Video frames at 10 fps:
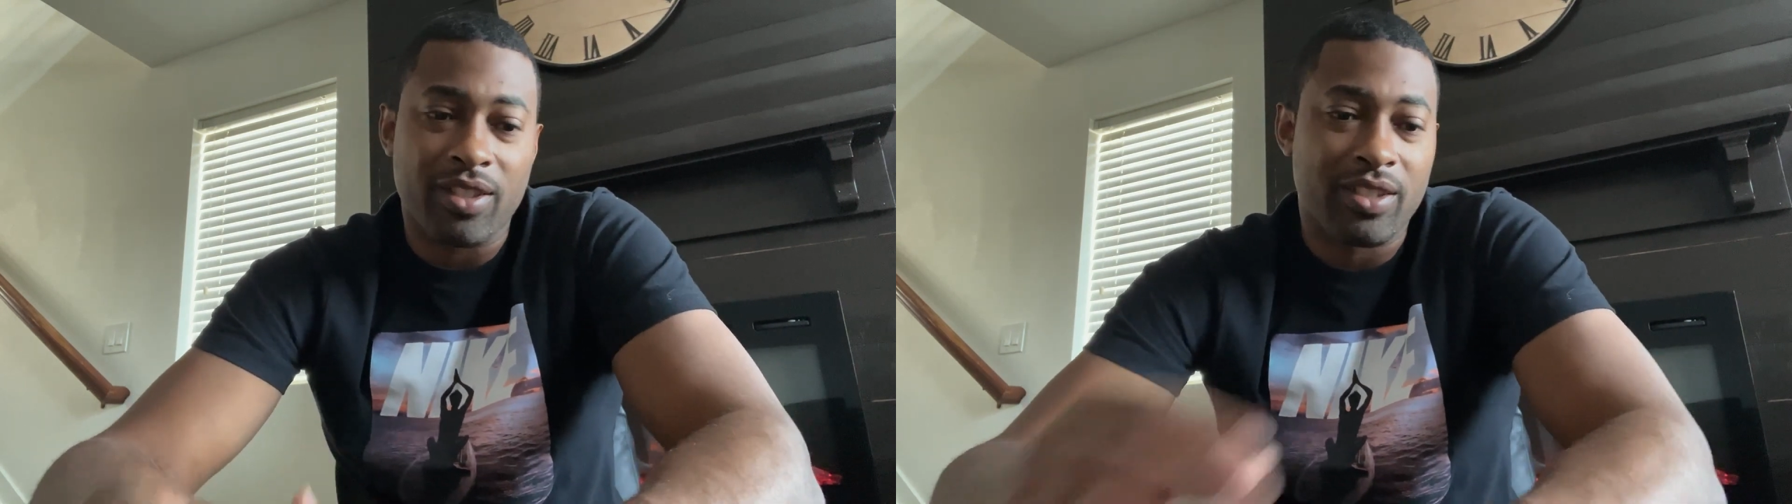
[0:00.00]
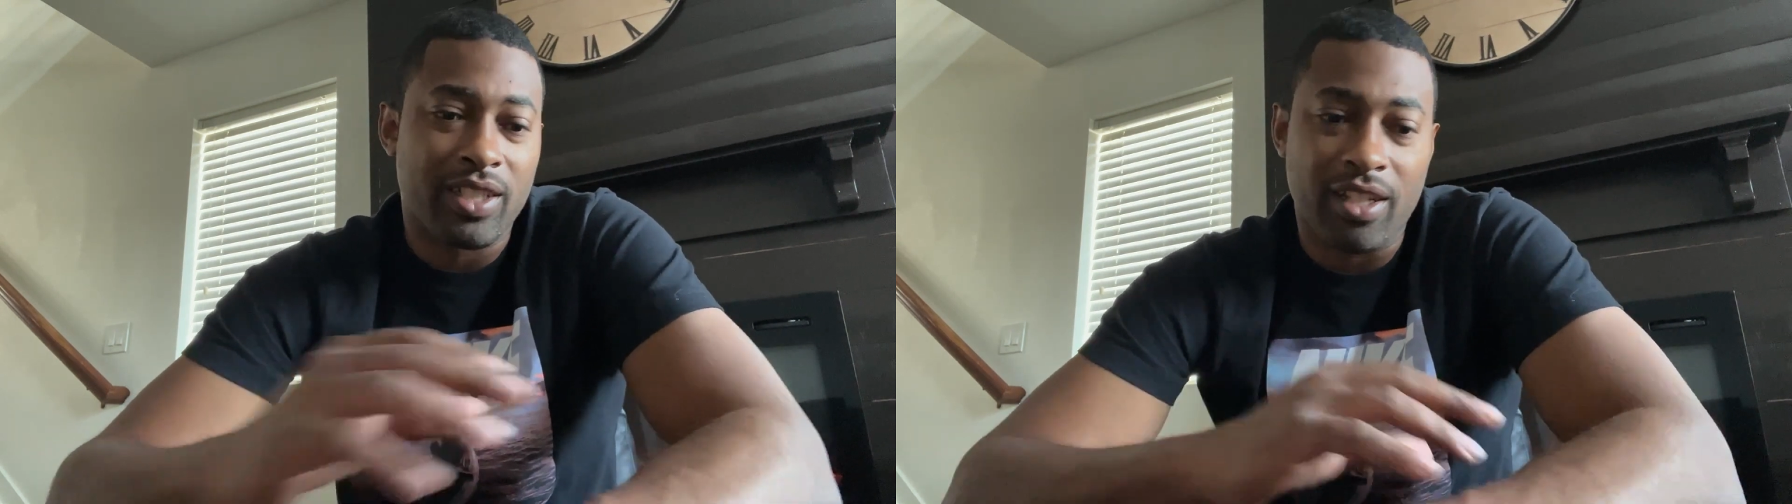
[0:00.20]

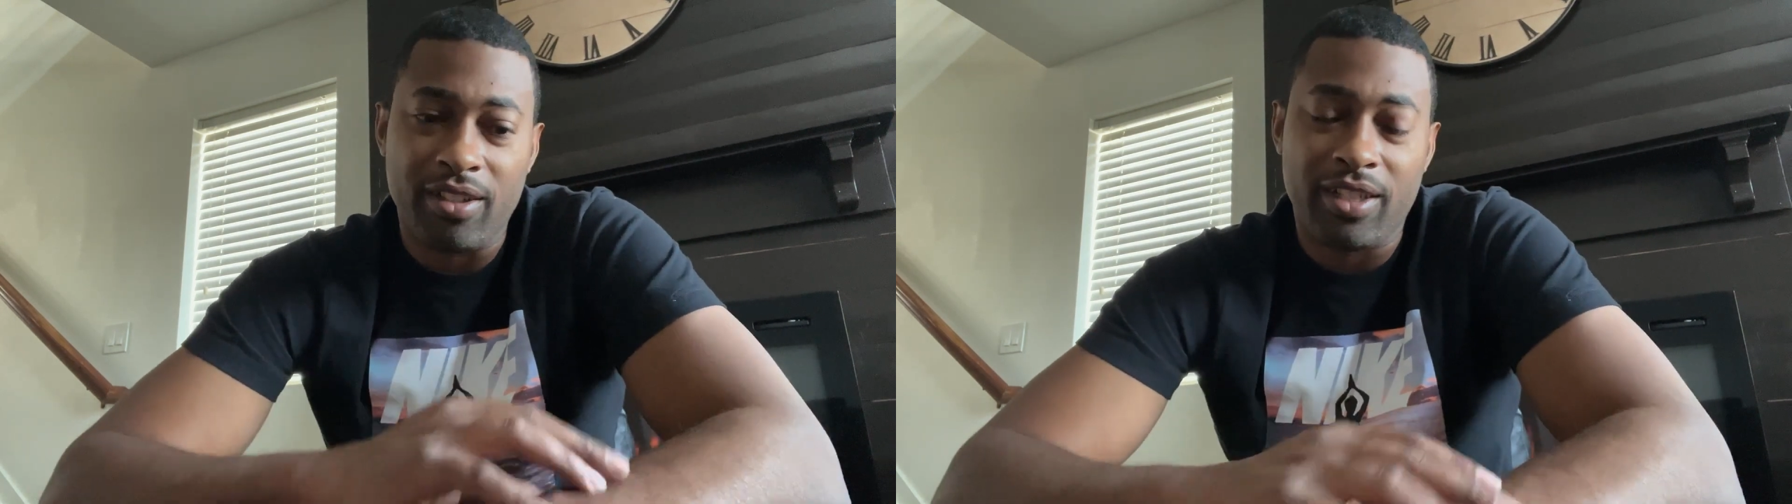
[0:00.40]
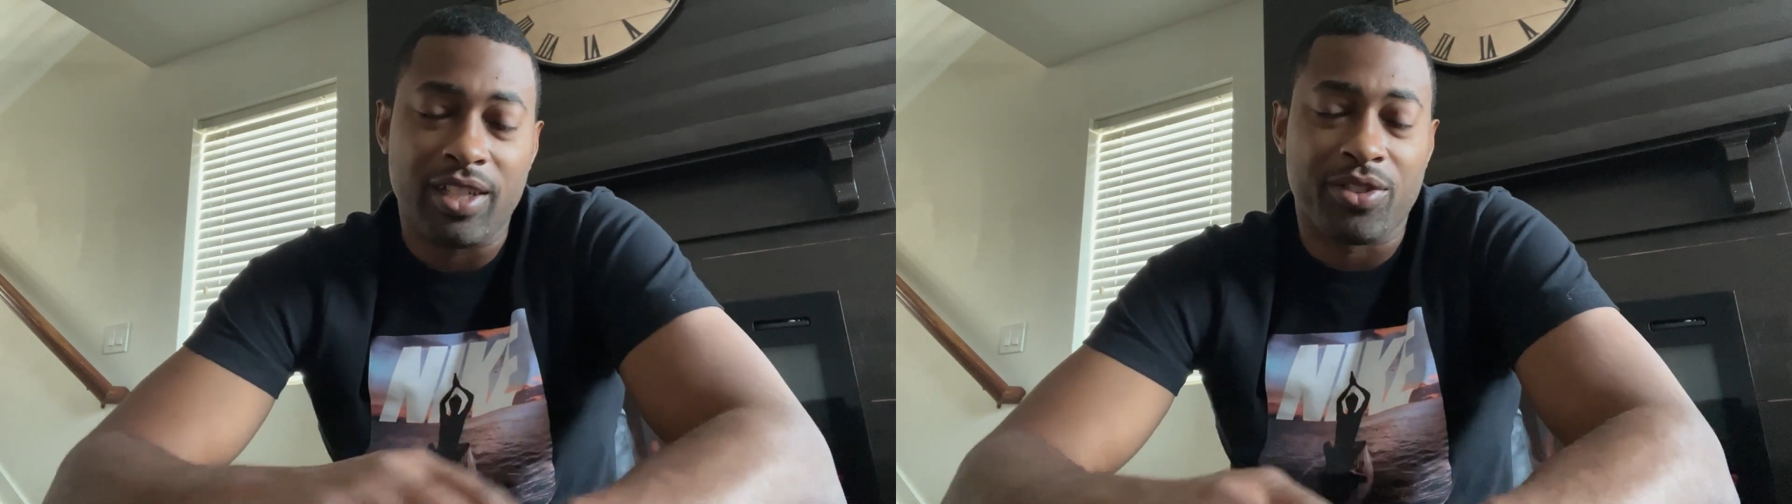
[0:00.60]
see other
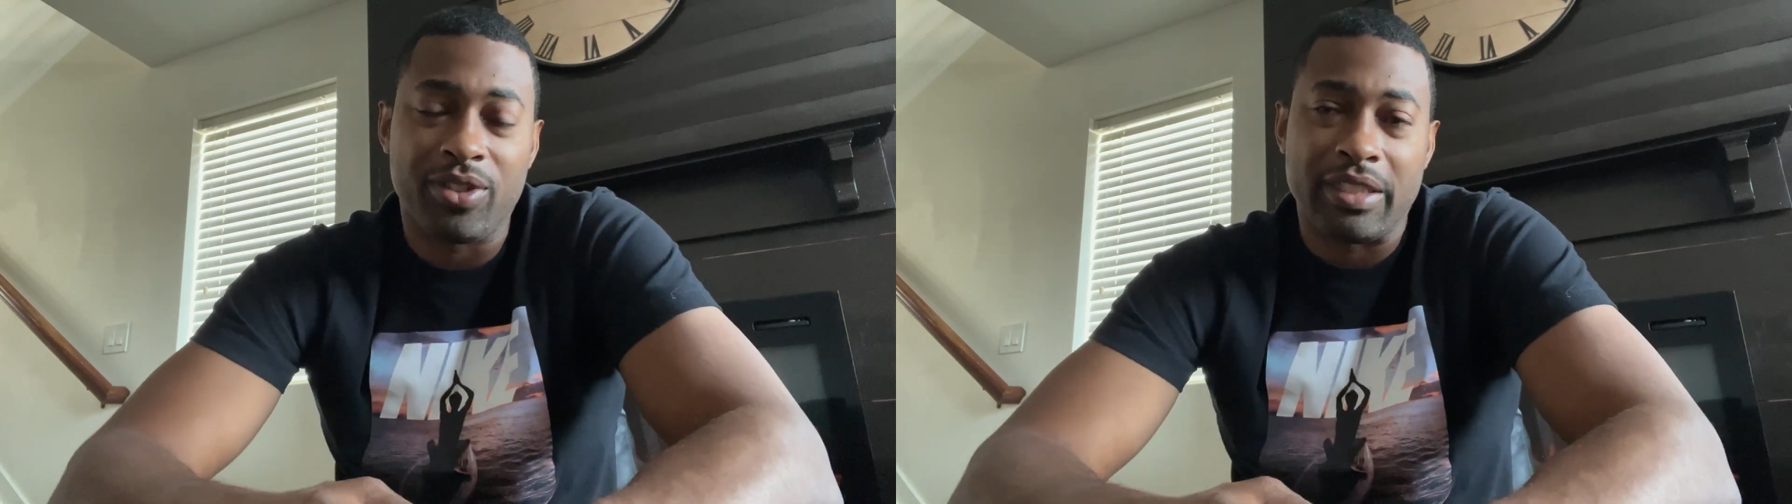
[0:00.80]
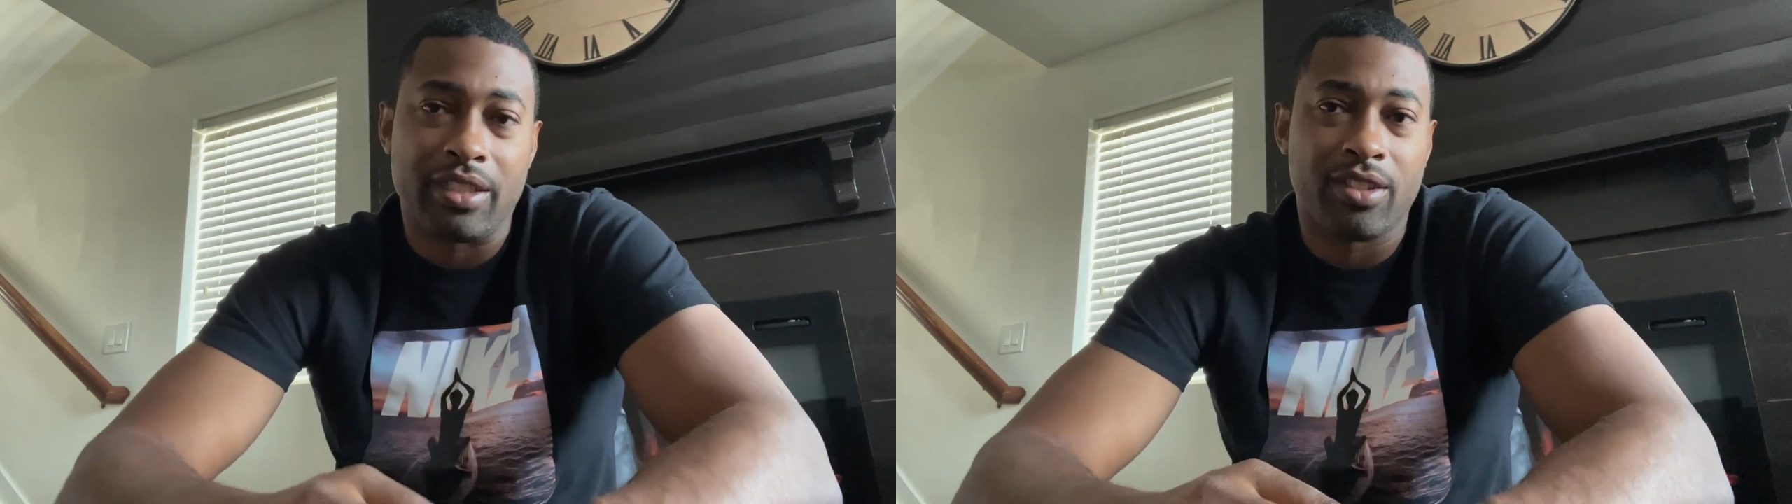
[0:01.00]

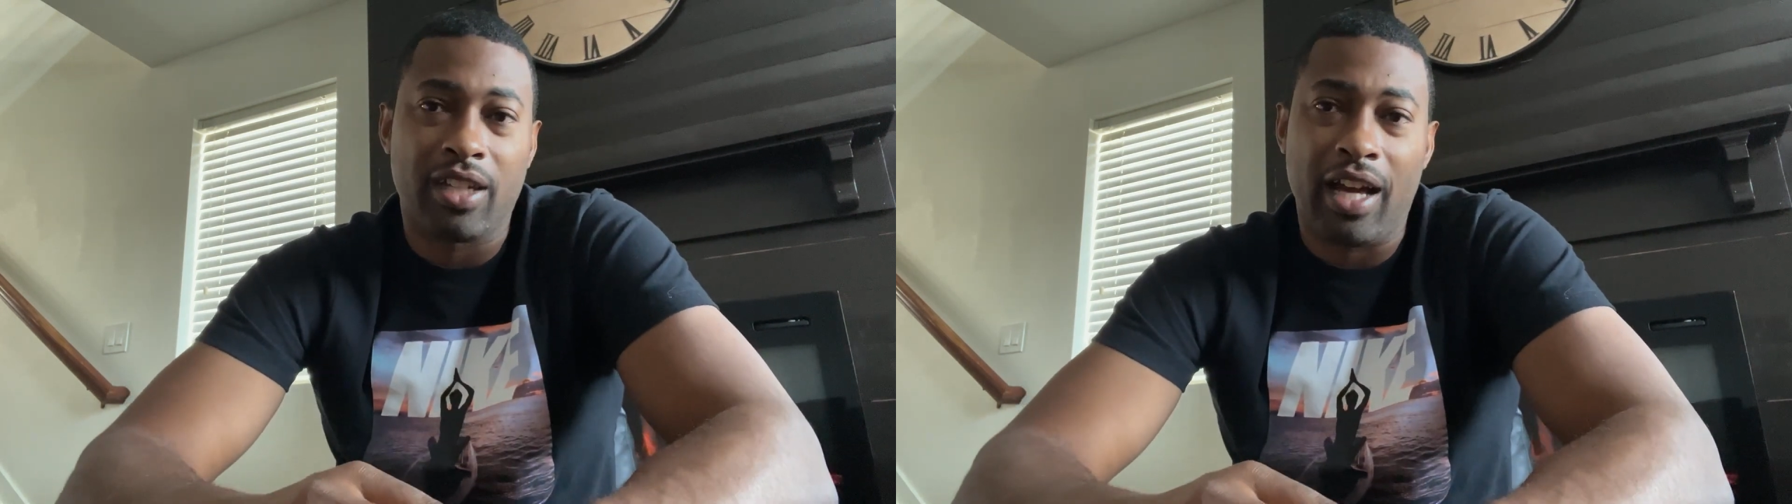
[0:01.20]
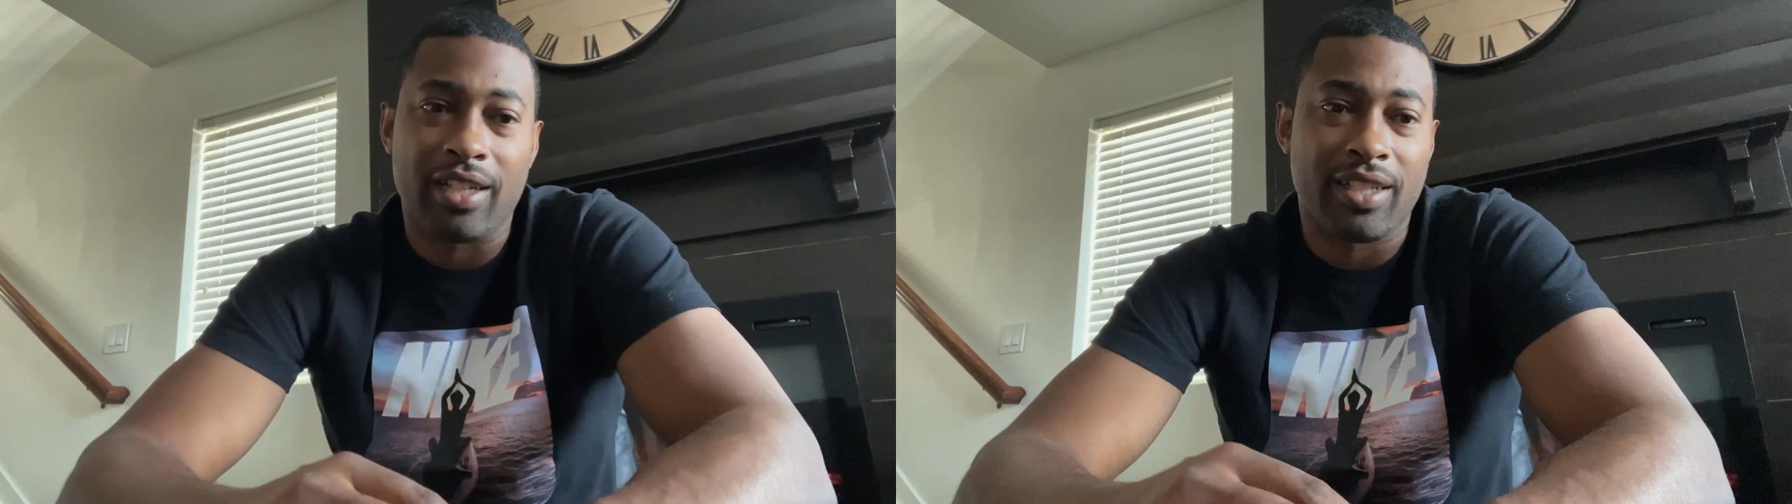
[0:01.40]
countries, you
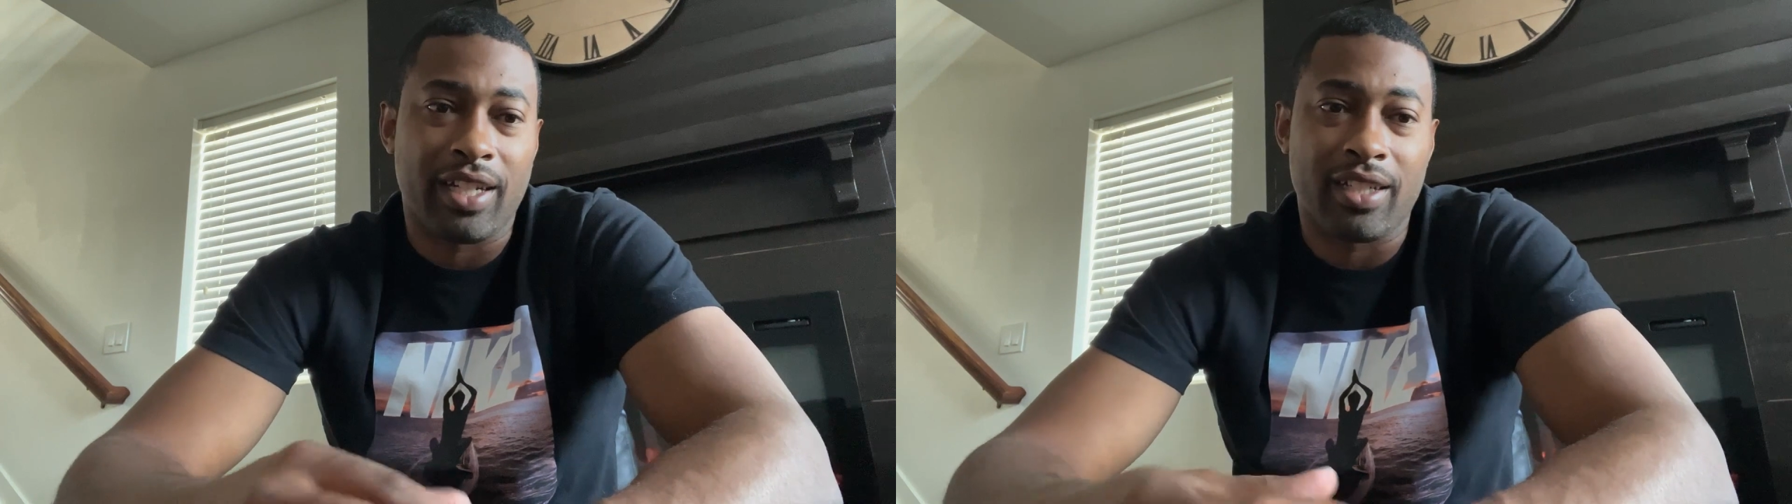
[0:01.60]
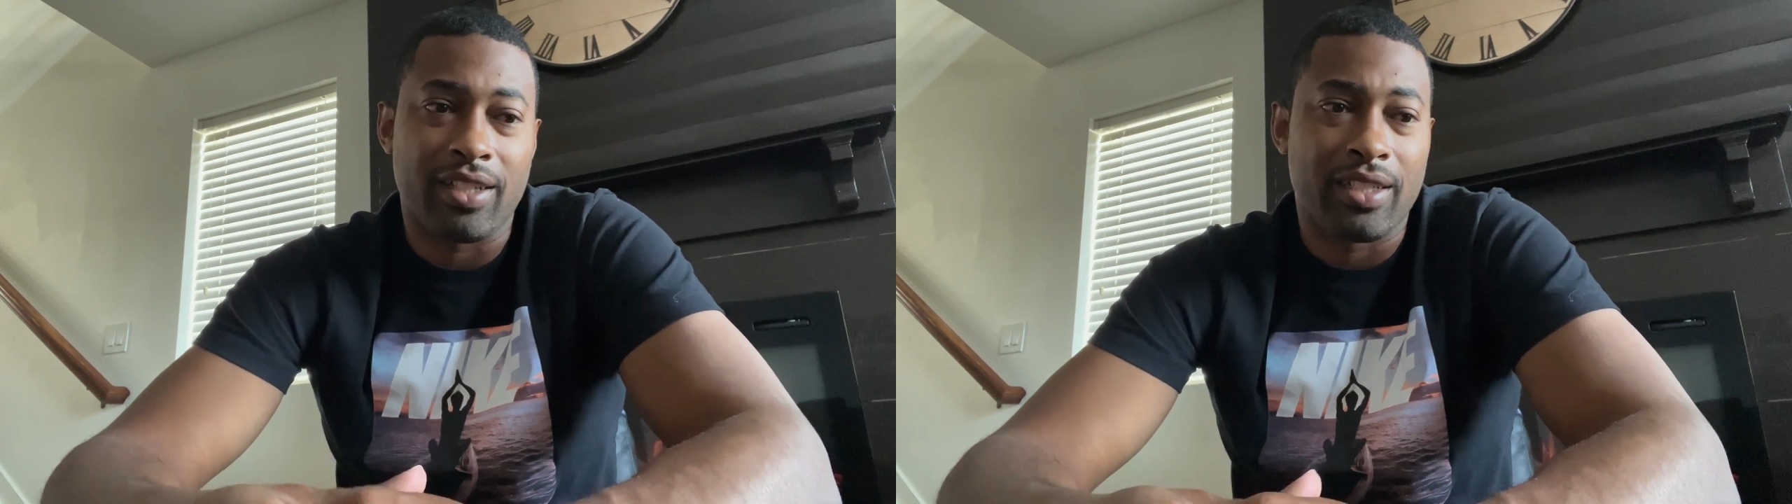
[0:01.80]
got to take